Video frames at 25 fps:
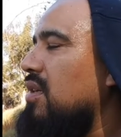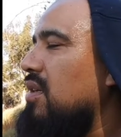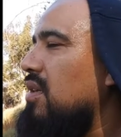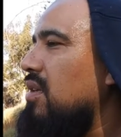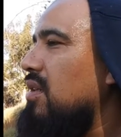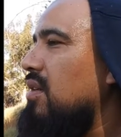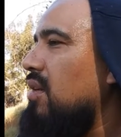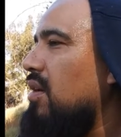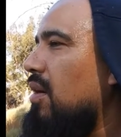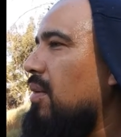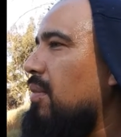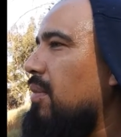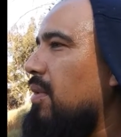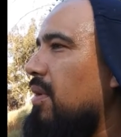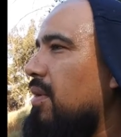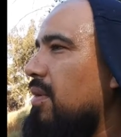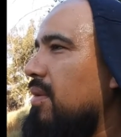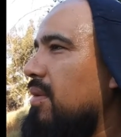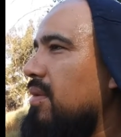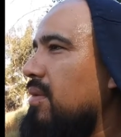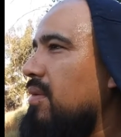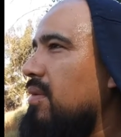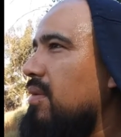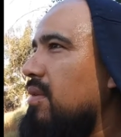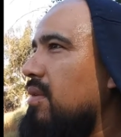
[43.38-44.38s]
You know what I mean?
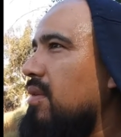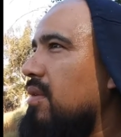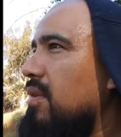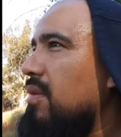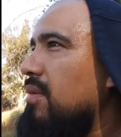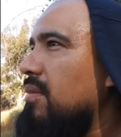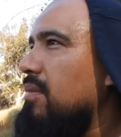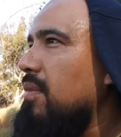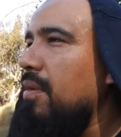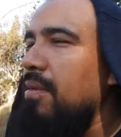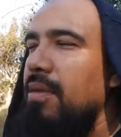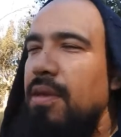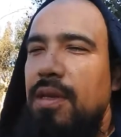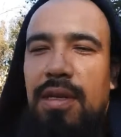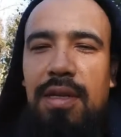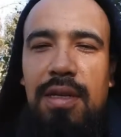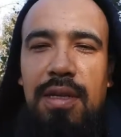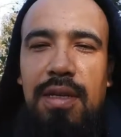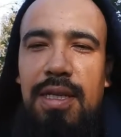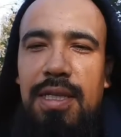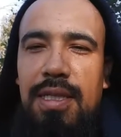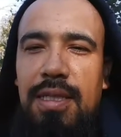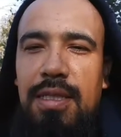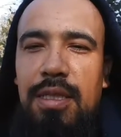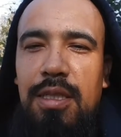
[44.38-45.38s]
Maybe
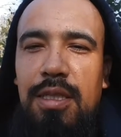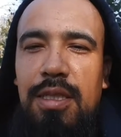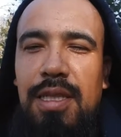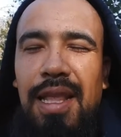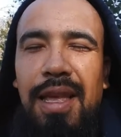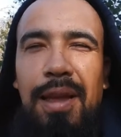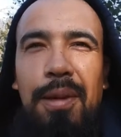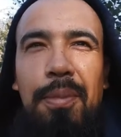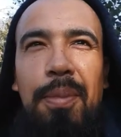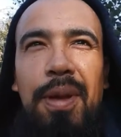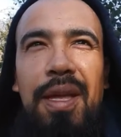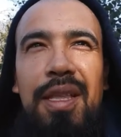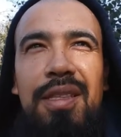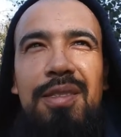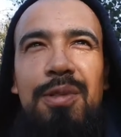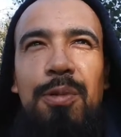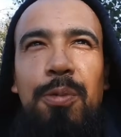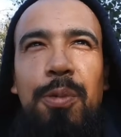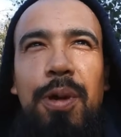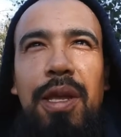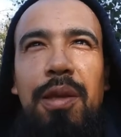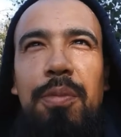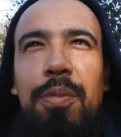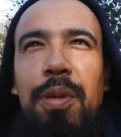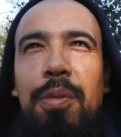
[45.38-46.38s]
because it's like meant to
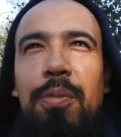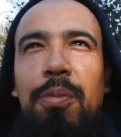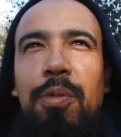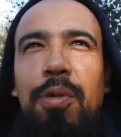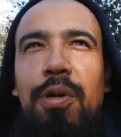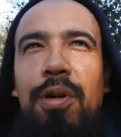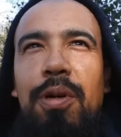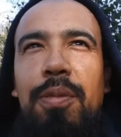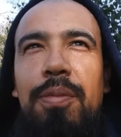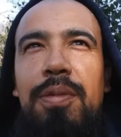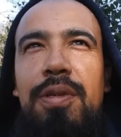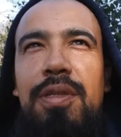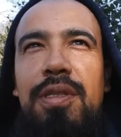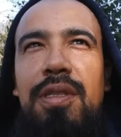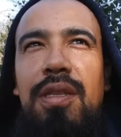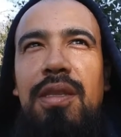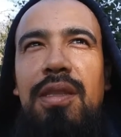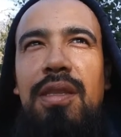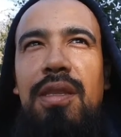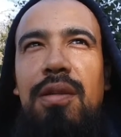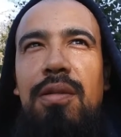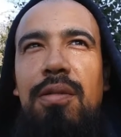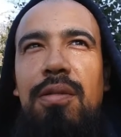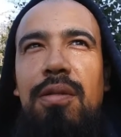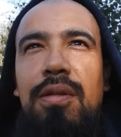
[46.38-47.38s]
wake people up or
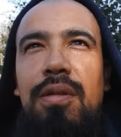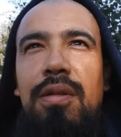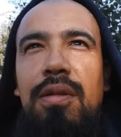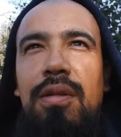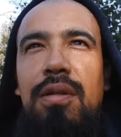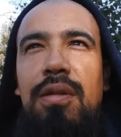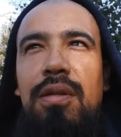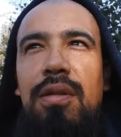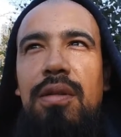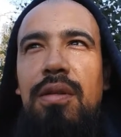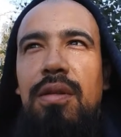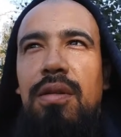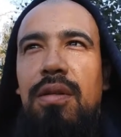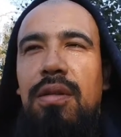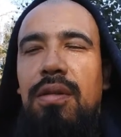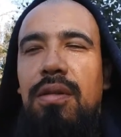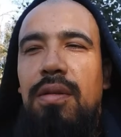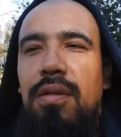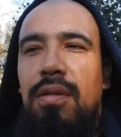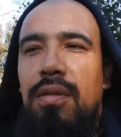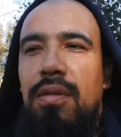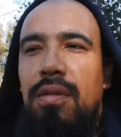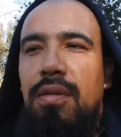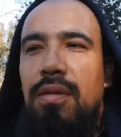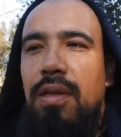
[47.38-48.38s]
something.
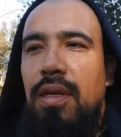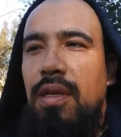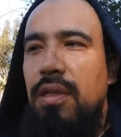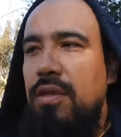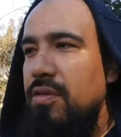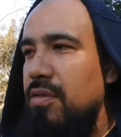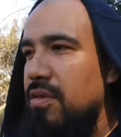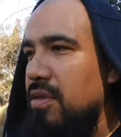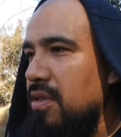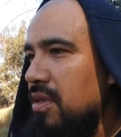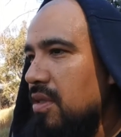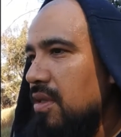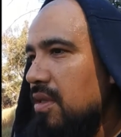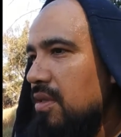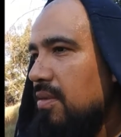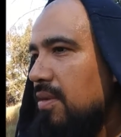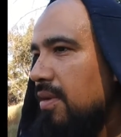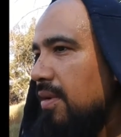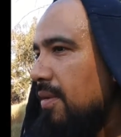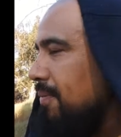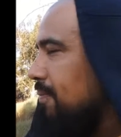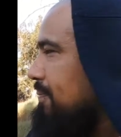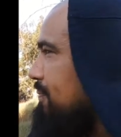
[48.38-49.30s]
Interesting, right?